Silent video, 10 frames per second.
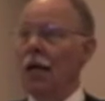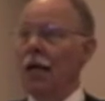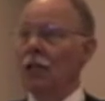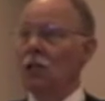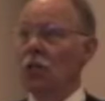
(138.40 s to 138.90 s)

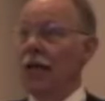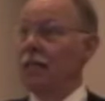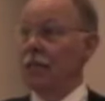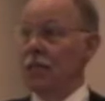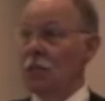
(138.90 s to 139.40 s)
it's
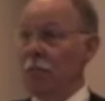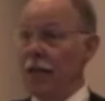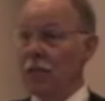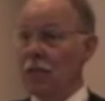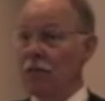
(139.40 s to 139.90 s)
less
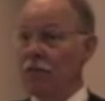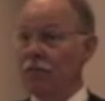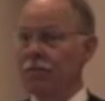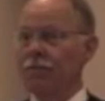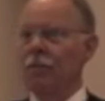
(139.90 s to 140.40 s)
expensive.
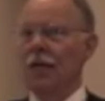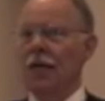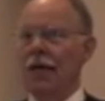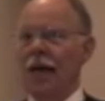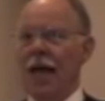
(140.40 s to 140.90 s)

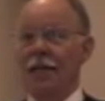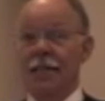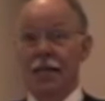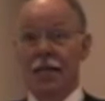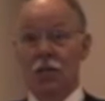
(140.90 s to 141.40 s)
It
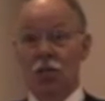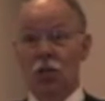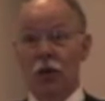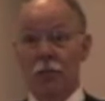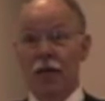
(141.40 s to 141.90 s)
has
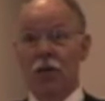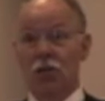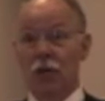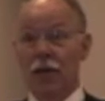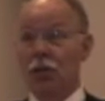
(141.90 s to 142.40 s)
easier
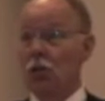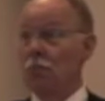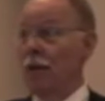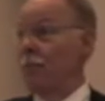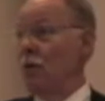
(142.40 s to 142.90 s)

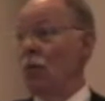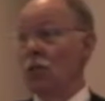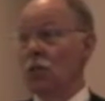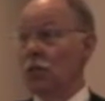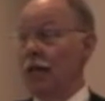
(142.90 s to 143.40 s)
administration, maybe
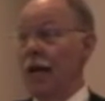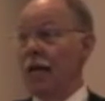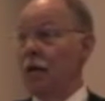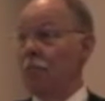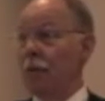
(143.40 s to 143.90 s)
once a
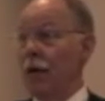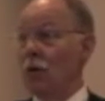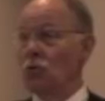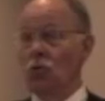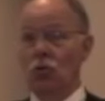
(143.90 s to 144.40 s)
day
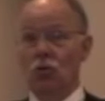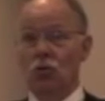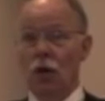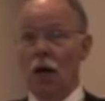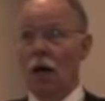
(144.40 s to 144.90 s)
compared
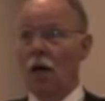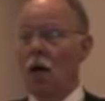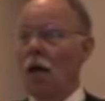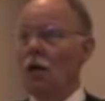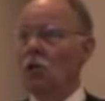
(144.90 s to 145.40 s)
to uh,
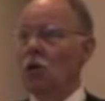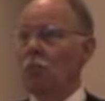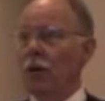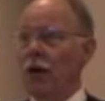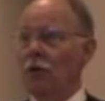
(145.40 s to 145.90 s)

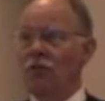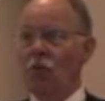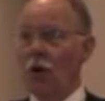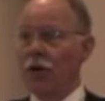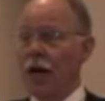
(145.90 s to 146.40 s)
compared to
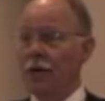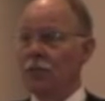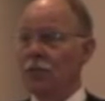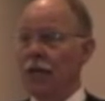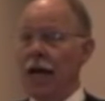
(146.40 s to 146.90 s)
four
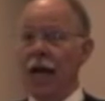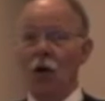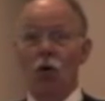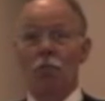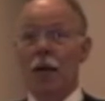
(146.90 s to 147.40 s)
times a day,
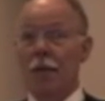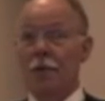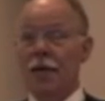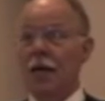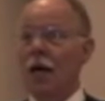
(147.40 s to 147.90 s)
or
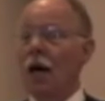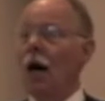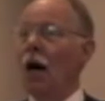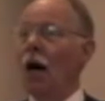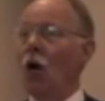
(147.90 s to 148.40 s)
maybe
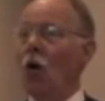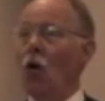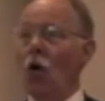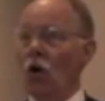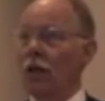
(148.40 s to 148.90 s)
uh,
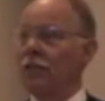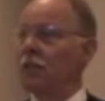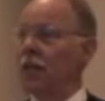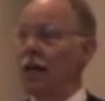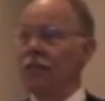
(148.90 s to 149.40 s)
oral
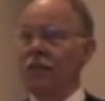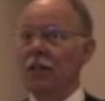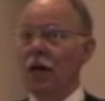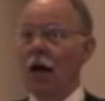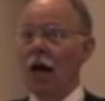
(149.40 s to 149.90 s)
instead of
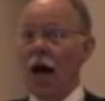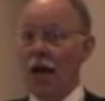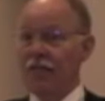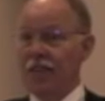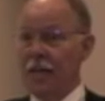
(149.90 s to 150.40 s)
in,
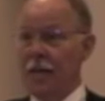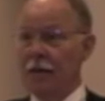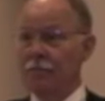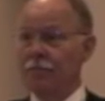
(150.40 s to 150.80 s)
uh, IV.